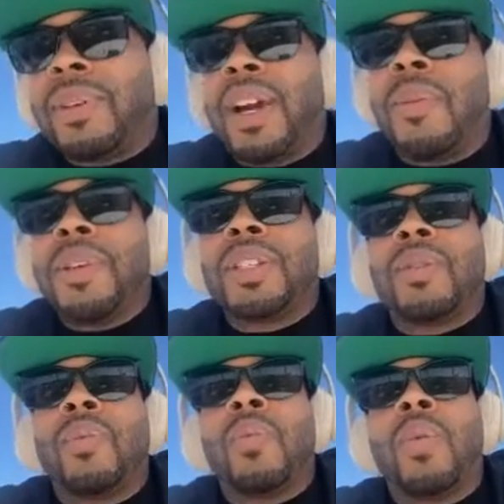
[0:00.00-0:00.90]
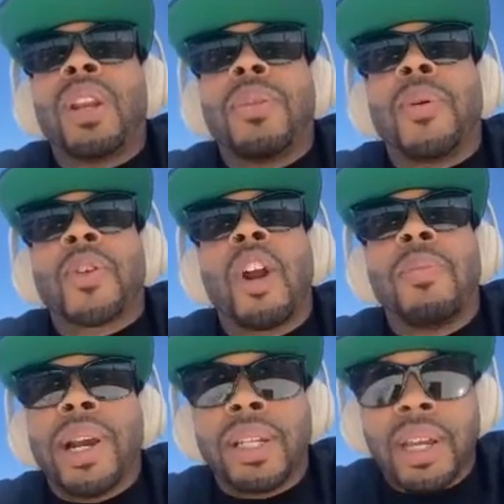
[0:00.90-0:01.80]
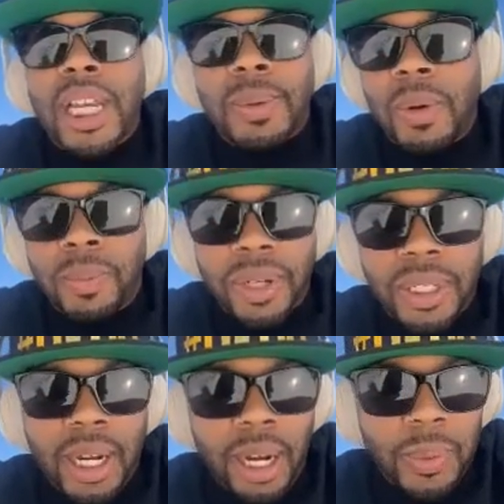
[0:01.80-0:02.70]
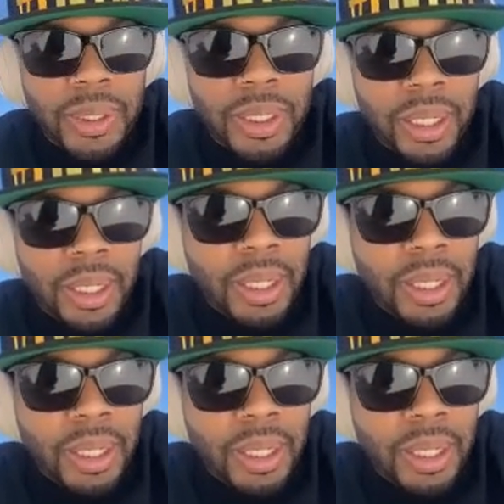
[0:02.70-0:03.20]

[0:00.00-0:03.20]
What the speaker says: I mean, that was one of the most heartbreaking things about when Prince died, was that